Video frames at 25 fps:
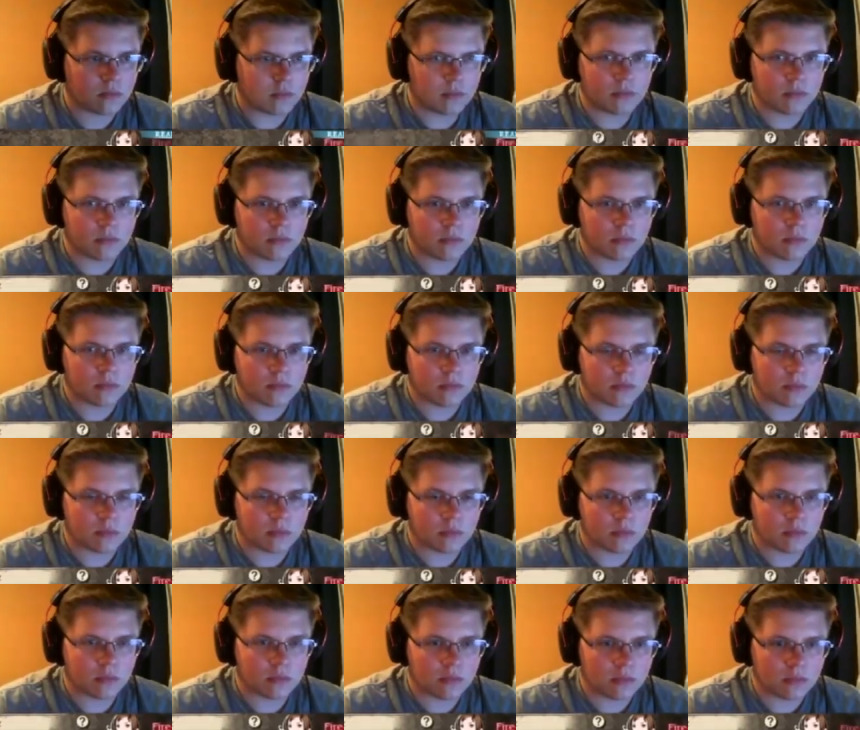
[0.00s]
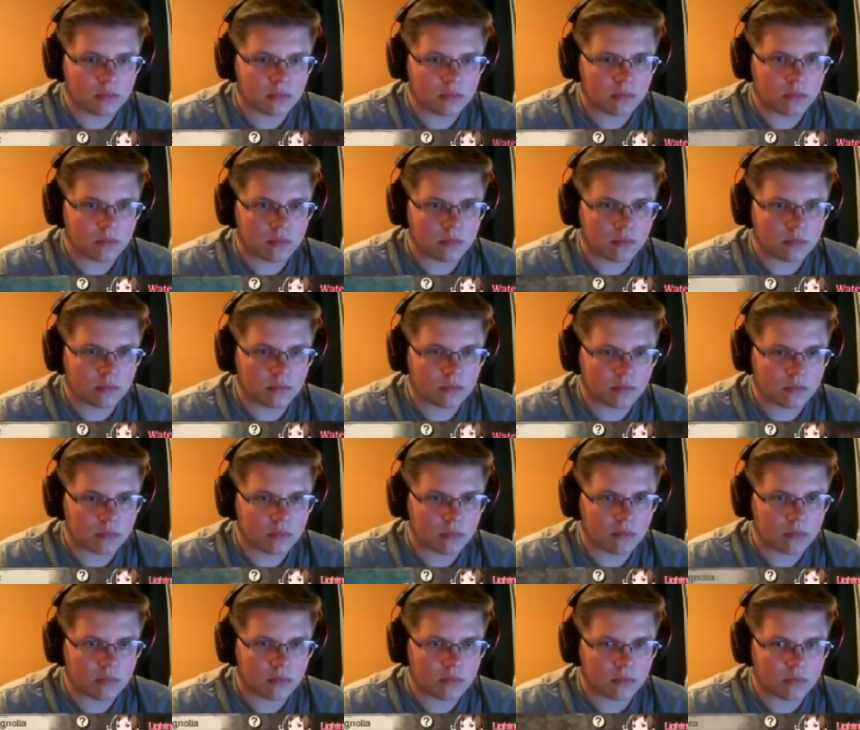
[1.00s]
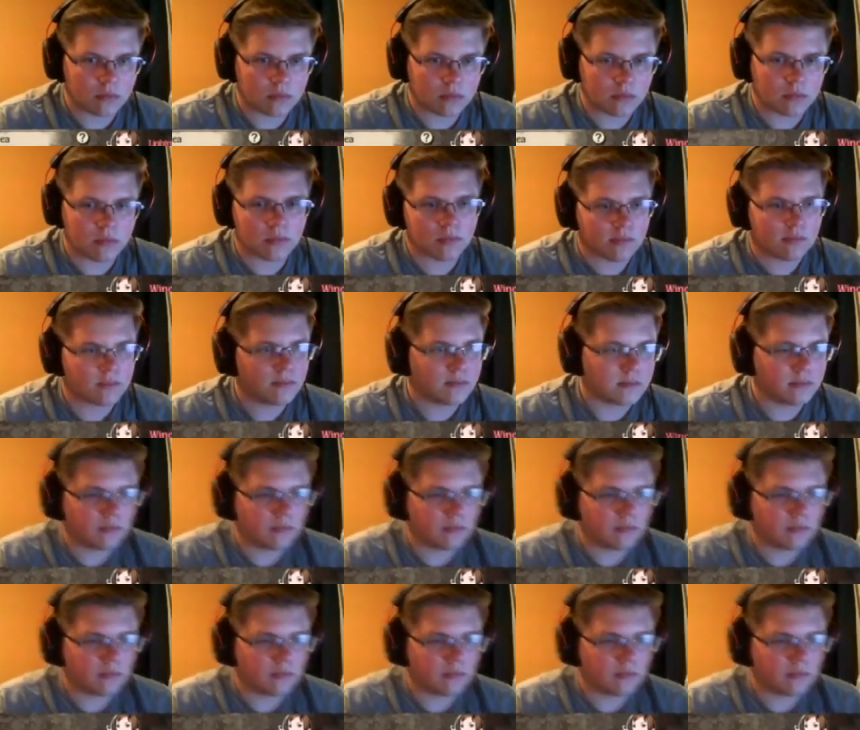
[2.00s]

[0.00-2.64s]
(silence)